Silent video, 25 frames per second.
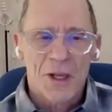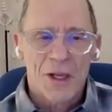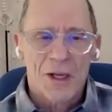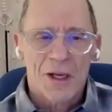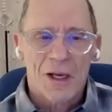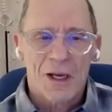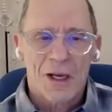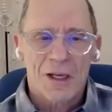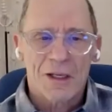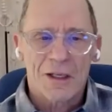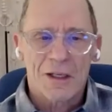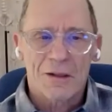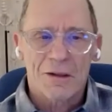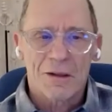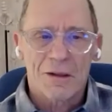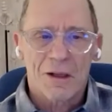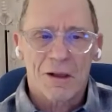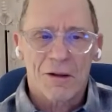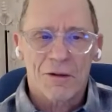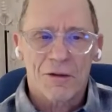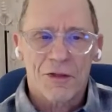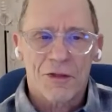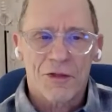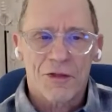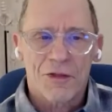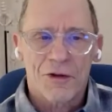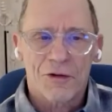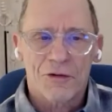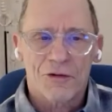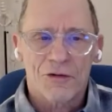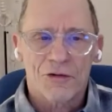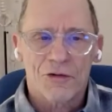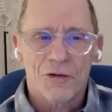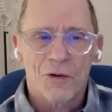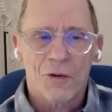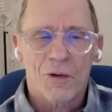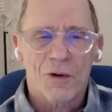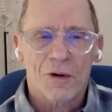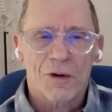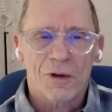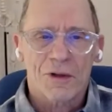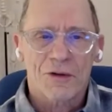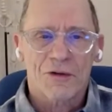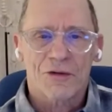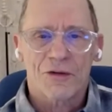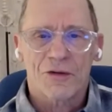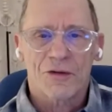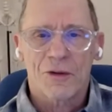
And in the thesaurus,